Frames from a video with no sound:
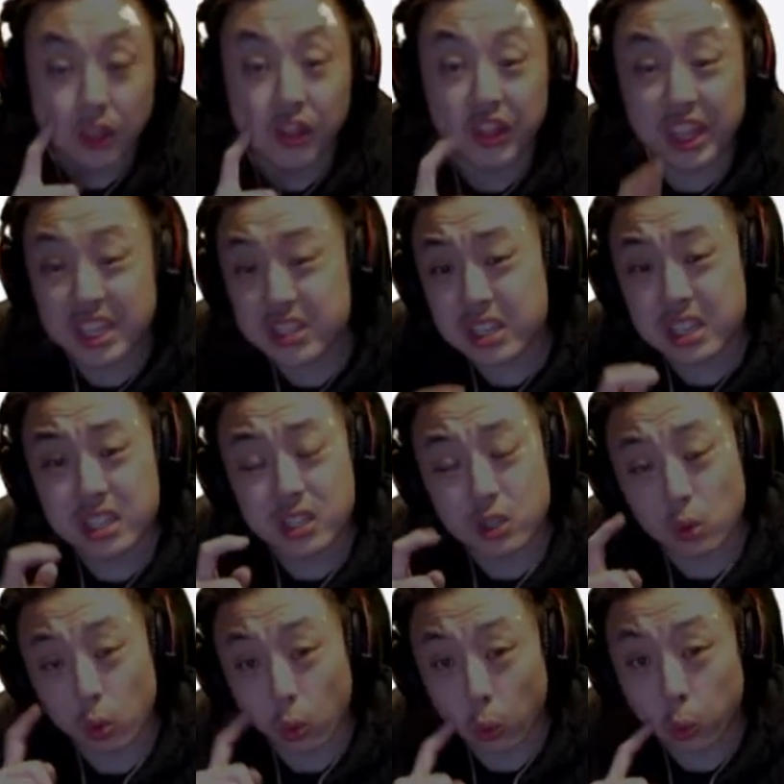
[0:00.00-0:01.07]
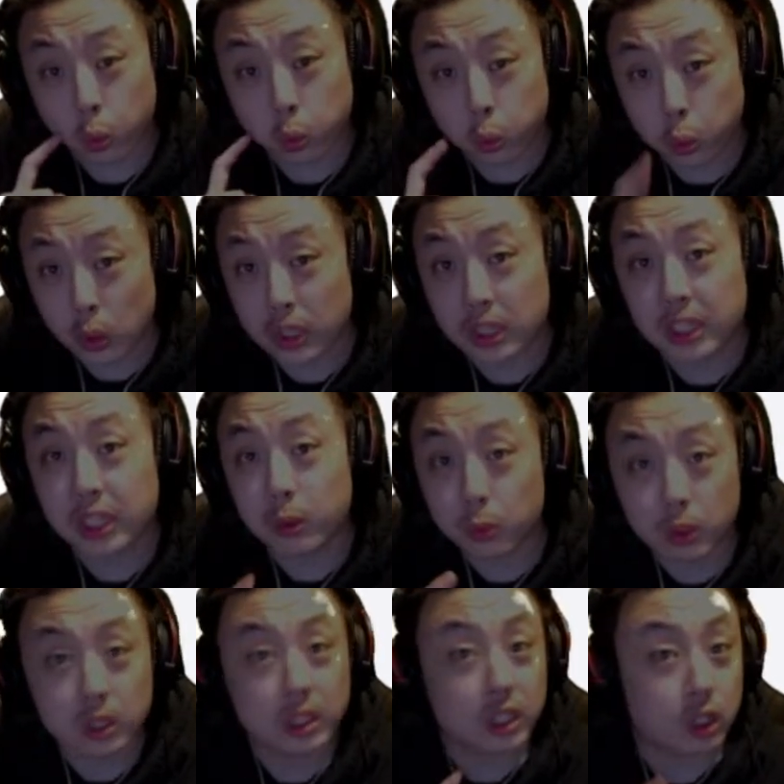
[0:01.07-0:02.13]
This is really,
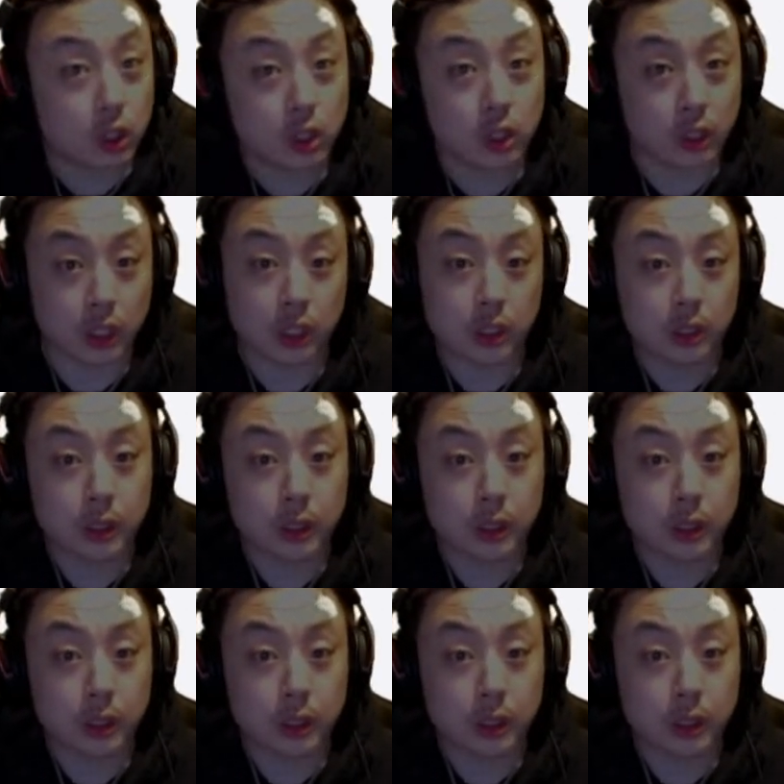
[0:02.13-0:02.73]
really good.